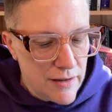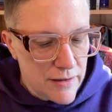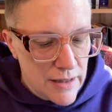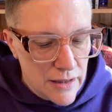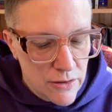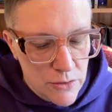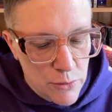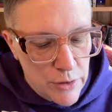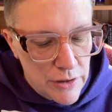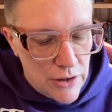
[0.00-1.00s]
that looked
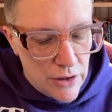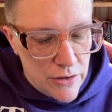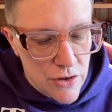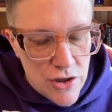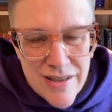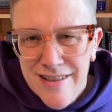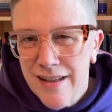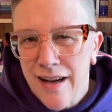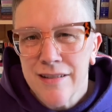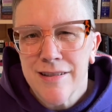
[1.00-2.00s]
really good. She's an
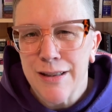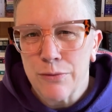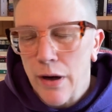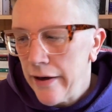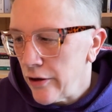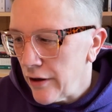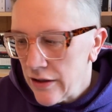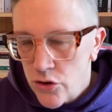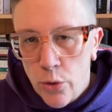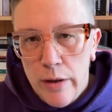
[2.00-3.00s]
excellent writer,
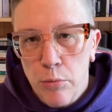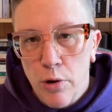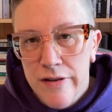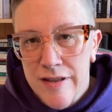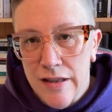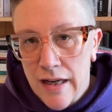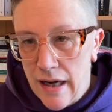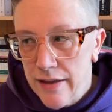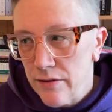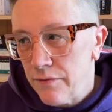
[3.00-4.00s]
and Toni Morrison
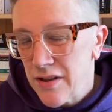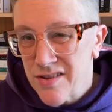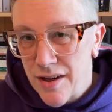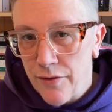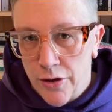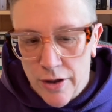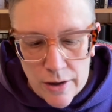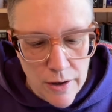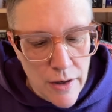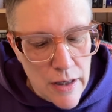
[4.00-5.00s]
kind of discovered
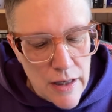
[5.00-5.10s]
her.